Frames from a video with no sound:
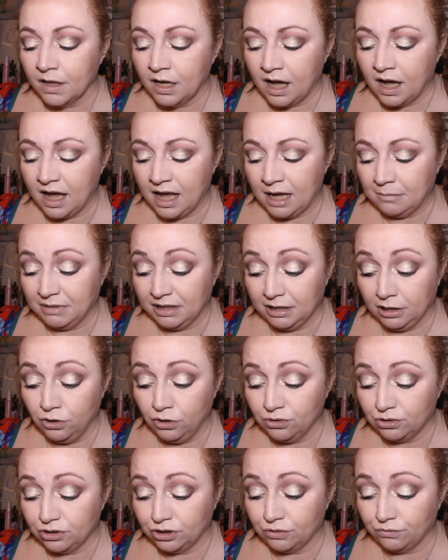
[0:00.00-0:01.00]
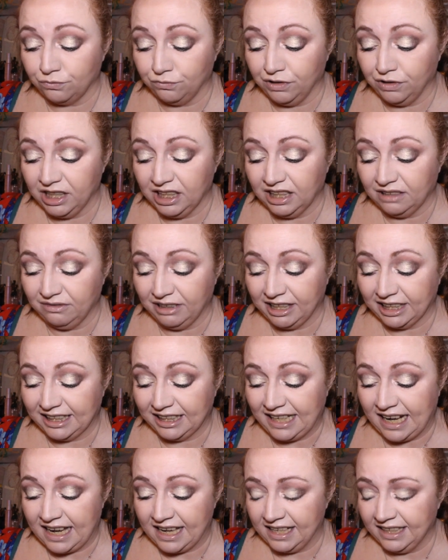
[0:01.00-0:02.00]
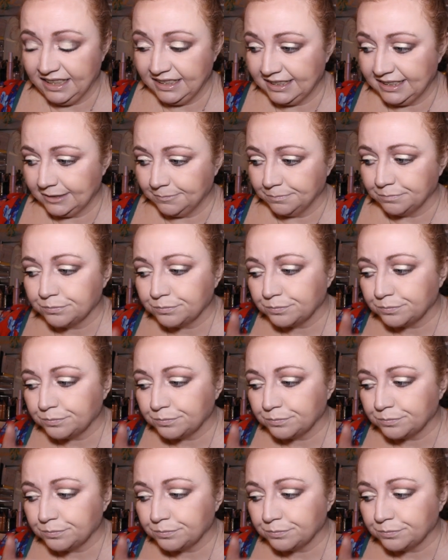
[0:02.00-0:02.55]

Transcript: Um, looks really, really nice.